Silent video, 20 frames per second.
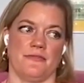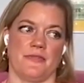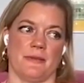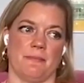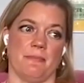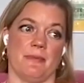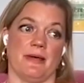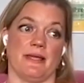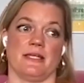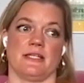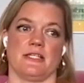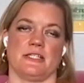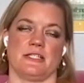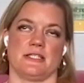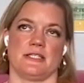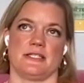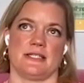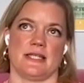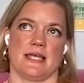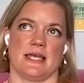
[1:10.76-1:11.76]
they've managed
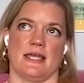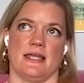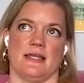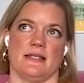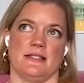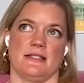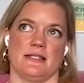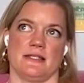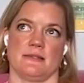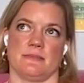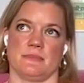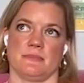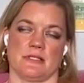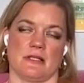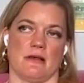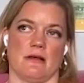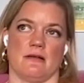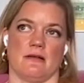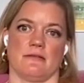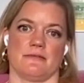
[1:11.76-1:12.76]
to say to
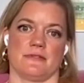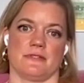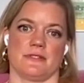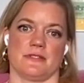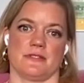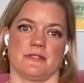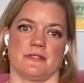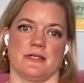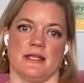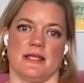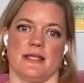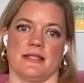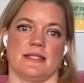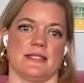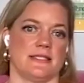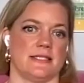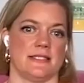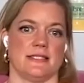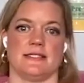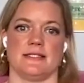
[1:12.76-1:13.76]
themselves, like,
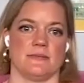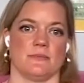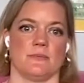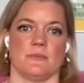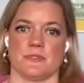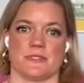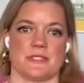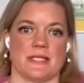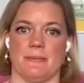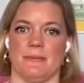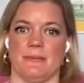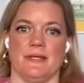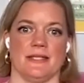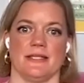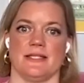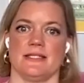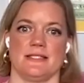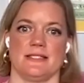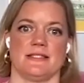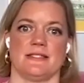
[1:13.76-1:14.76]
this isn't what's
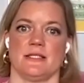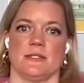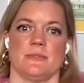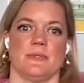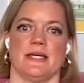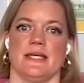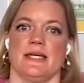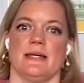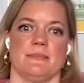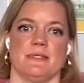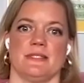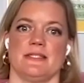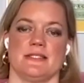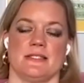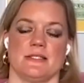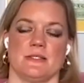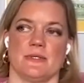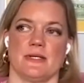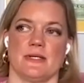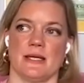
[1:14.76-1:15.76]
happening. This isn't who I am. This
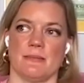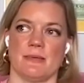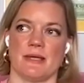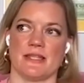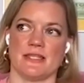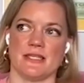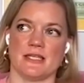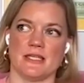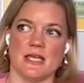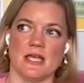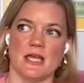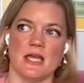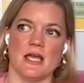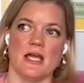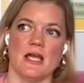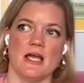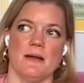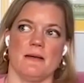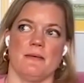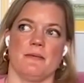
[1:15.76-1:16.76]
isn't who I am. I think,
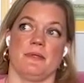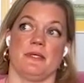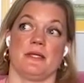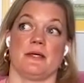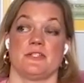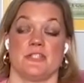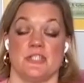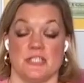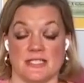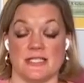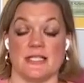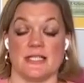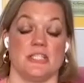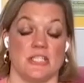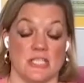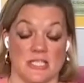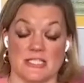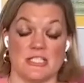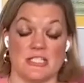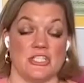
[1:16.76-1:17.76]
I mean, I should say,
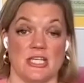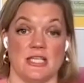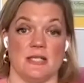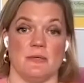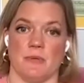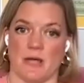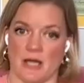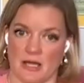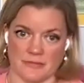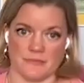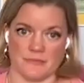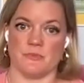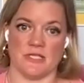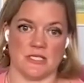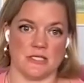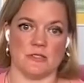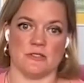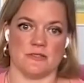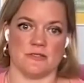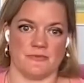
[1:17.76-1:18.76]
it's she. We
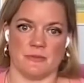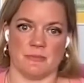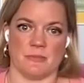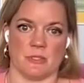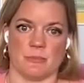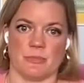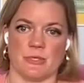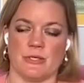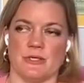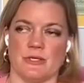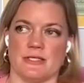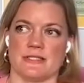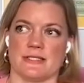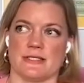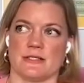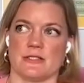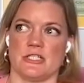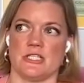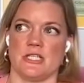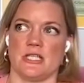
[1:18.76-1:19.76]
use female pronouns
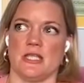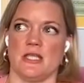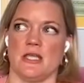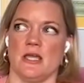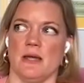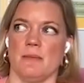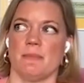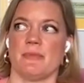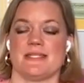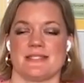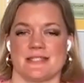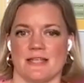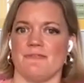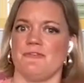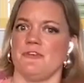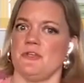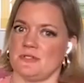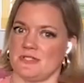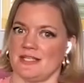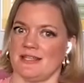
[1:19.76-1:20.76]
now, she, but it's
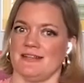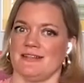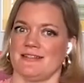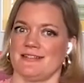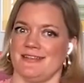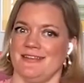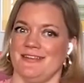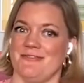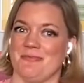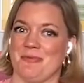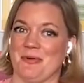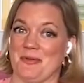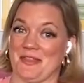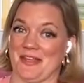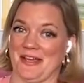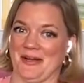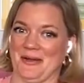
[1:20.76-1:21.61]
confusing until you've put